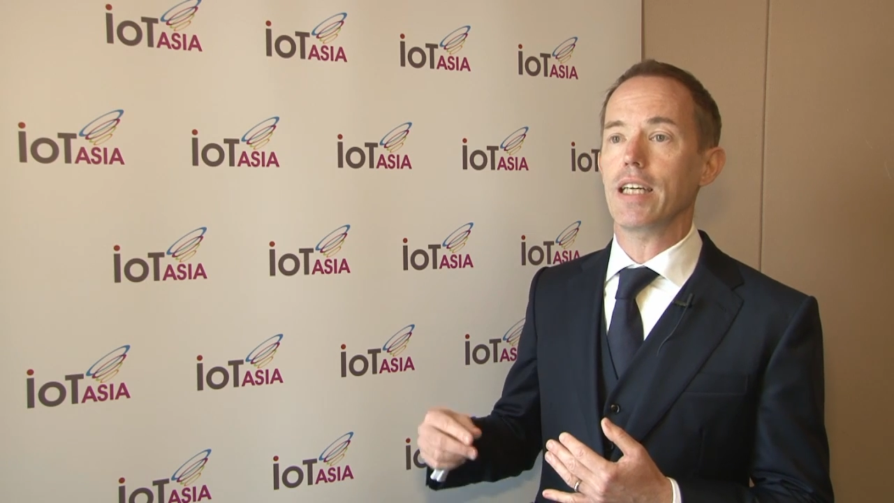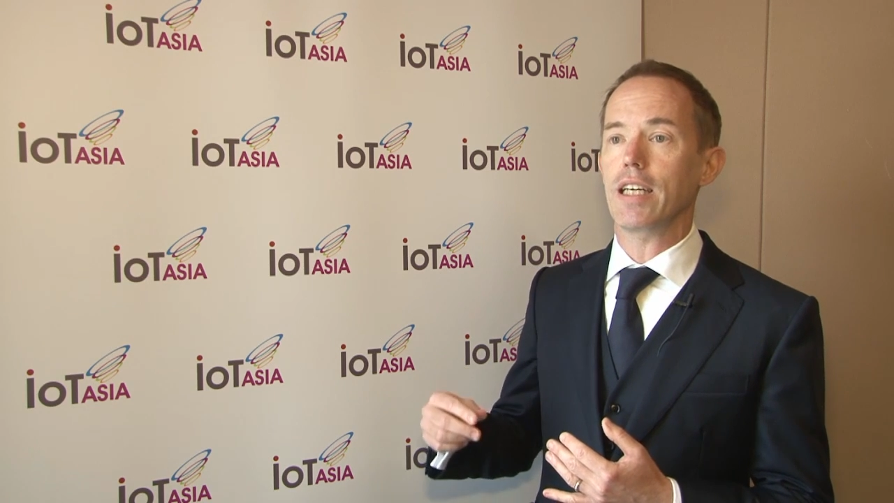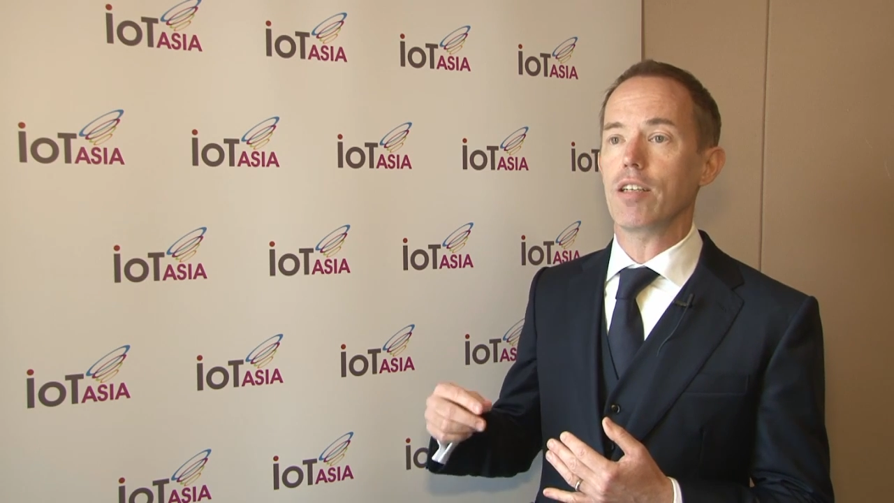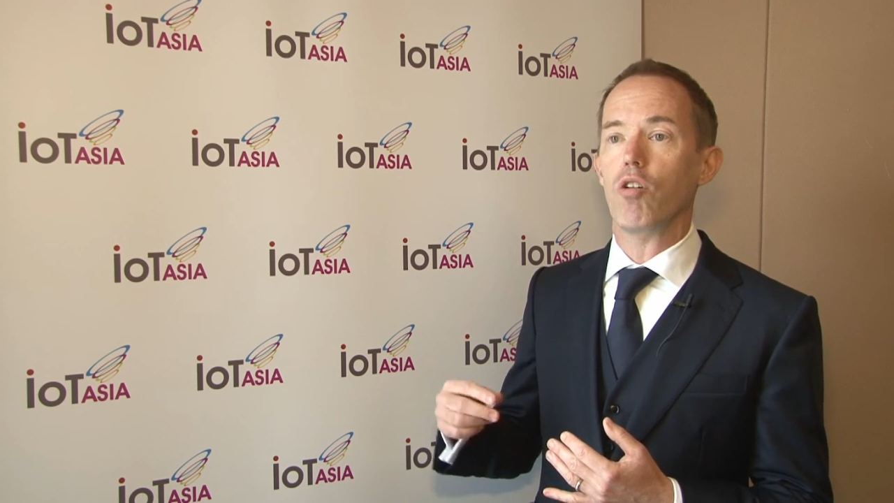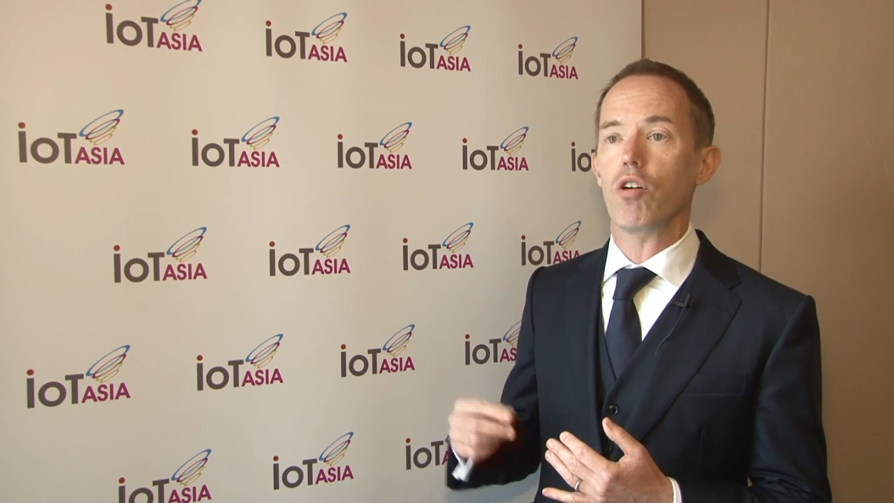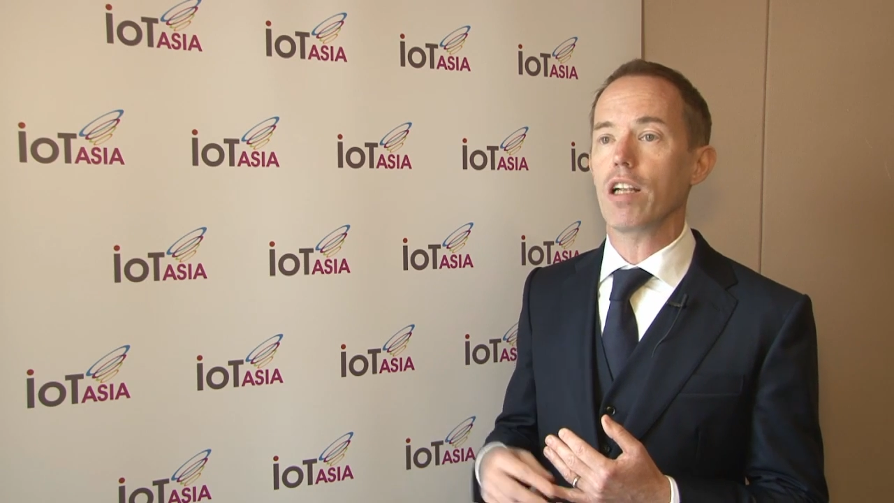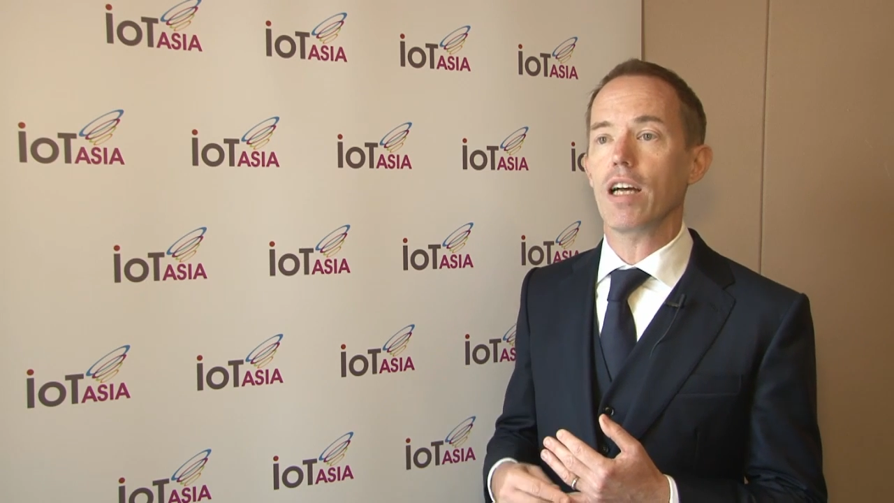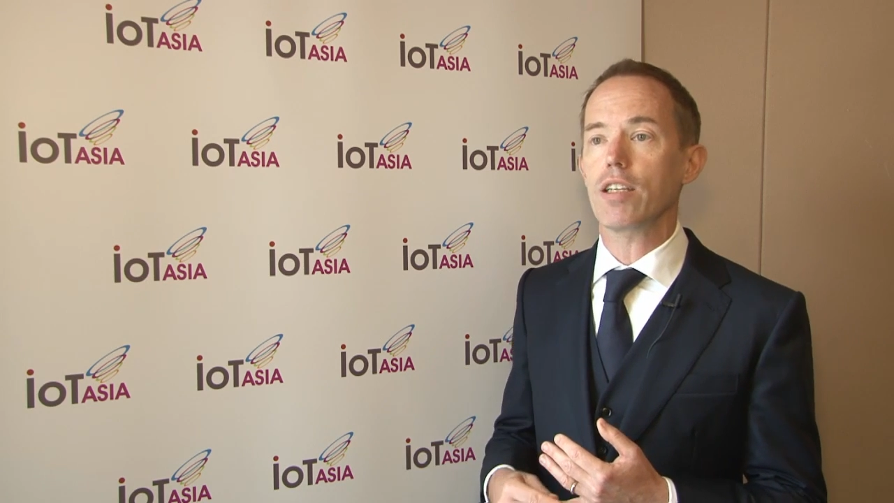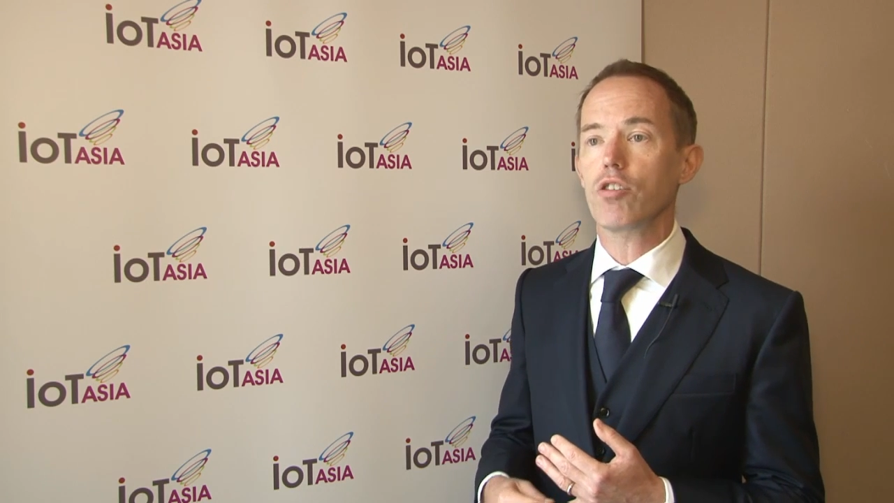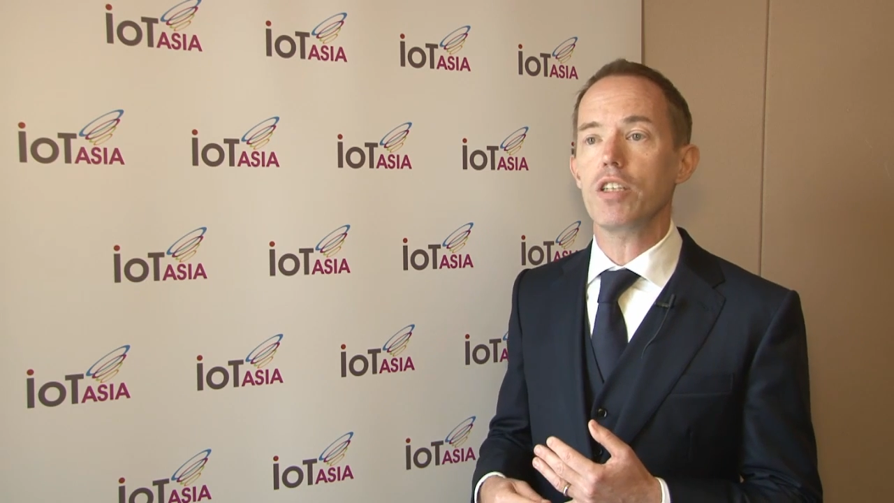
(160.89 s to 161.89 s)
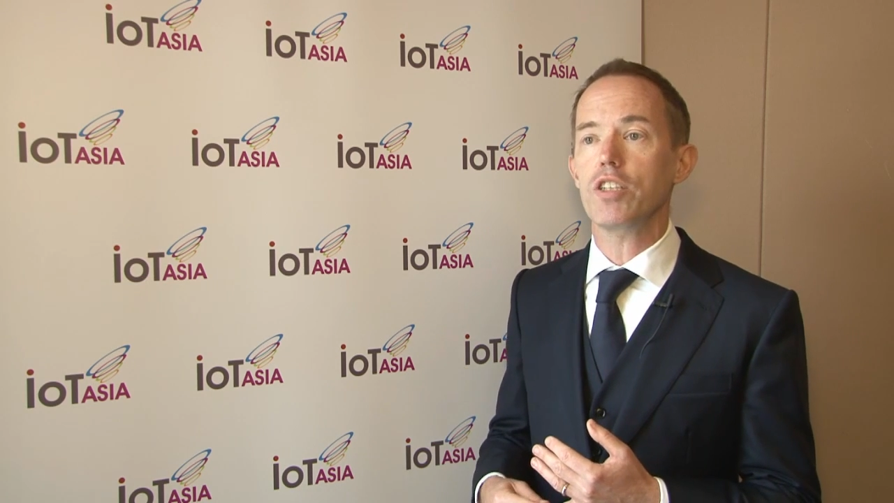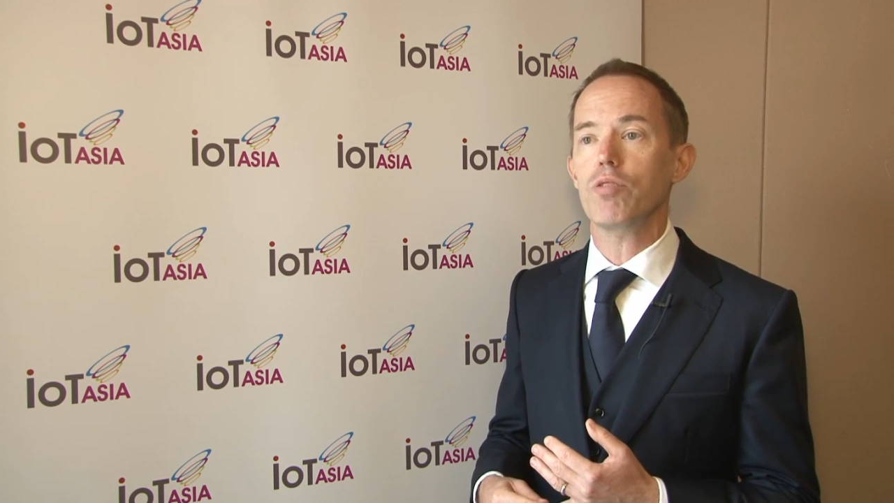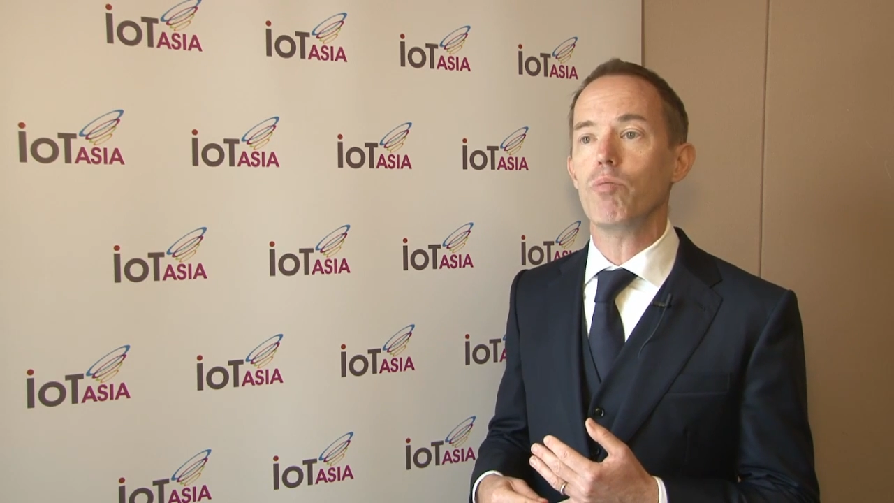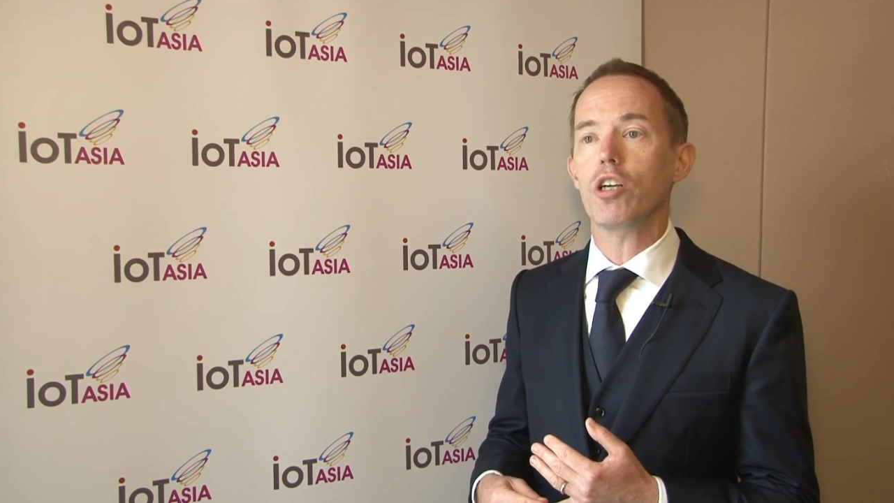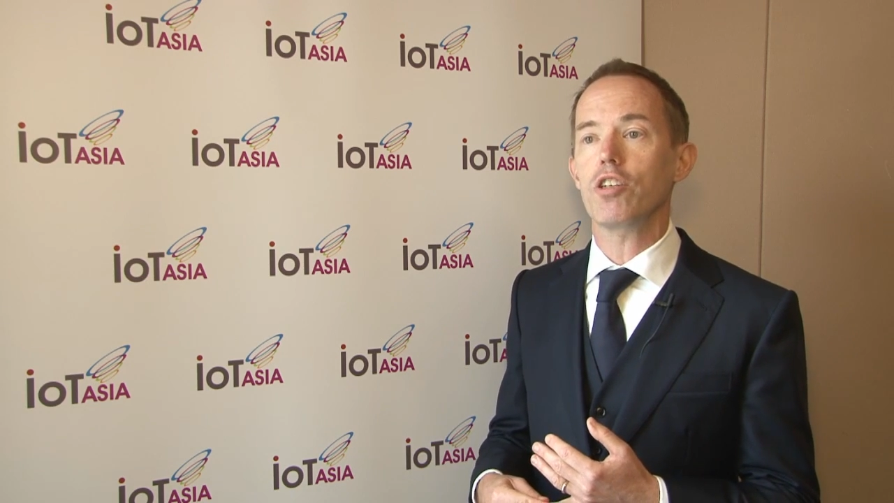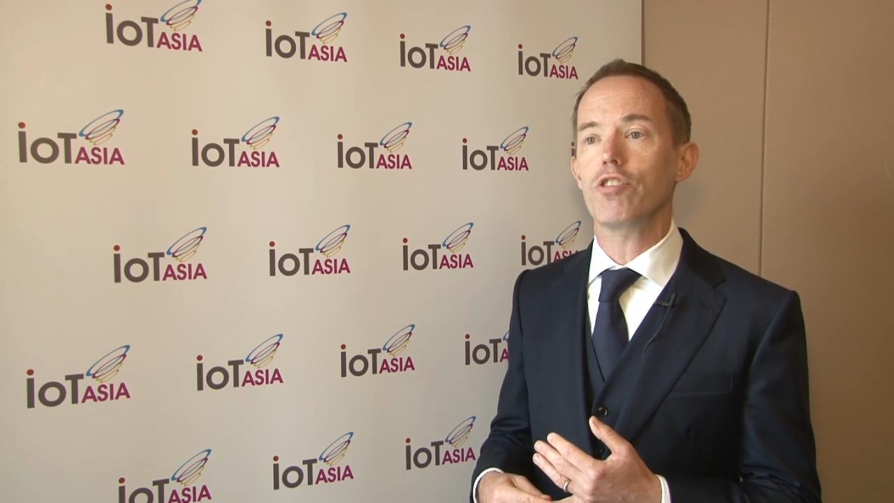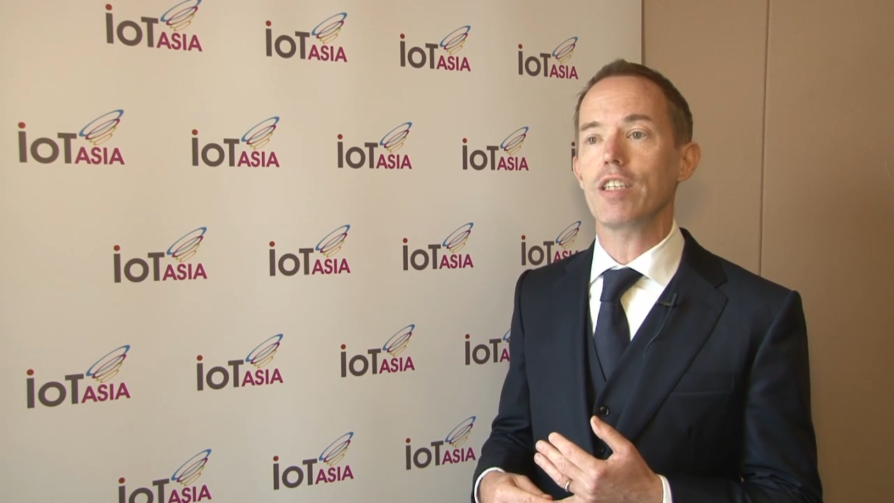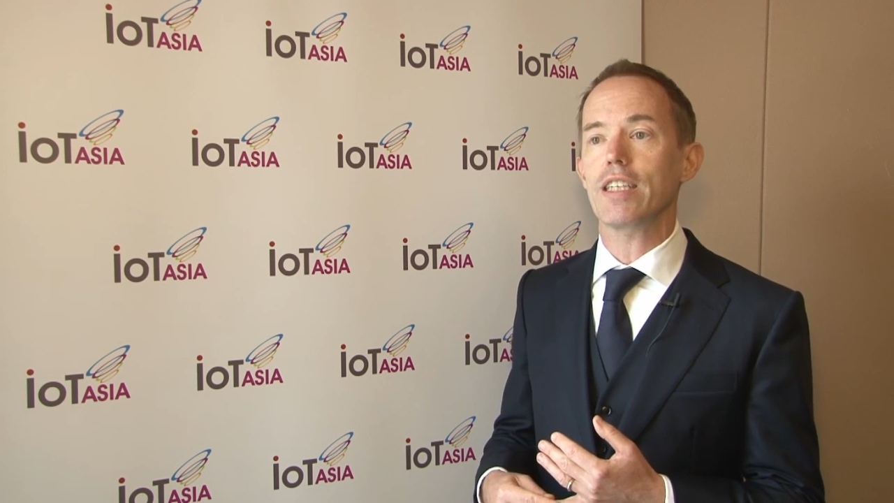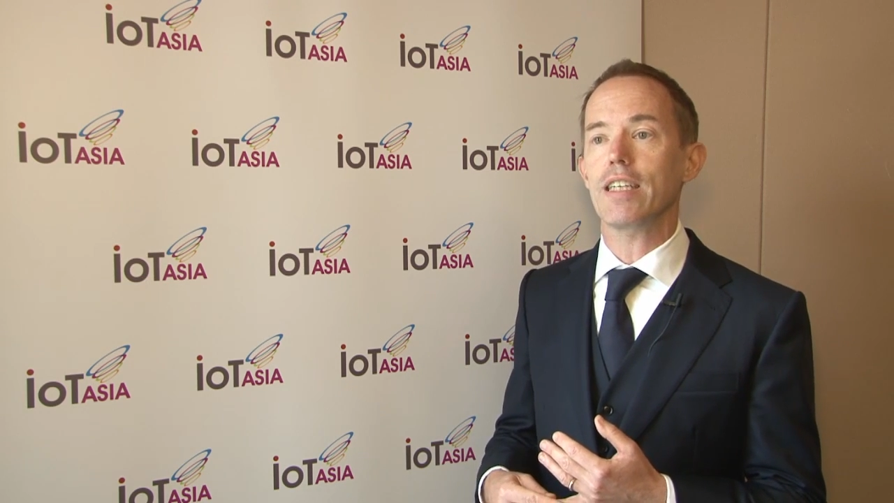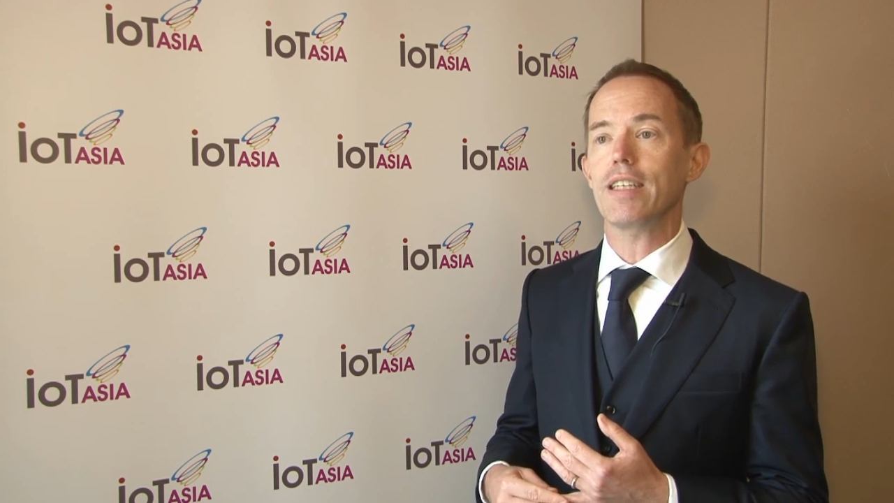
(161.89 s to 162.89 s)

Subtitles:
and online condition monitoring,